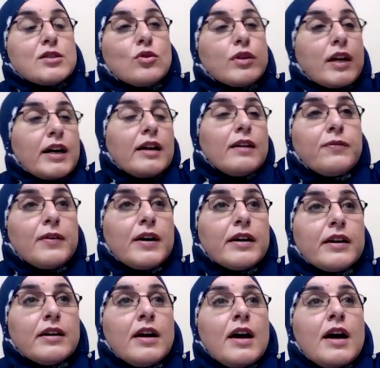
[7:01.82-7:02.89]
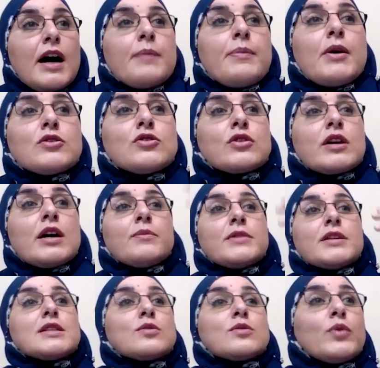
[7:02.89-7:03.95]
saw the hellfire about to come
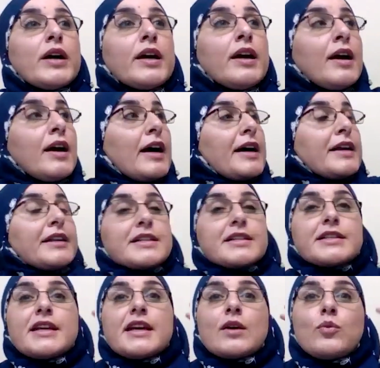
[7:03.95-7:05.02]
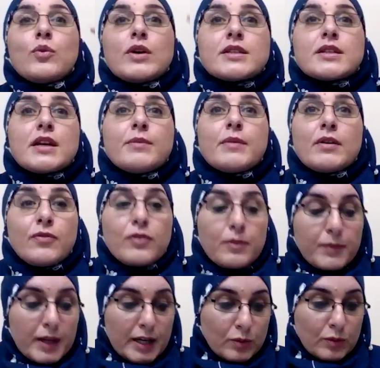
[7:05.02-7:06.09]
this way, and the snake was coming
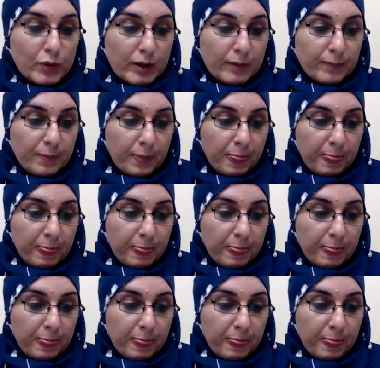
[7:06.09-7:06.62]
from that way.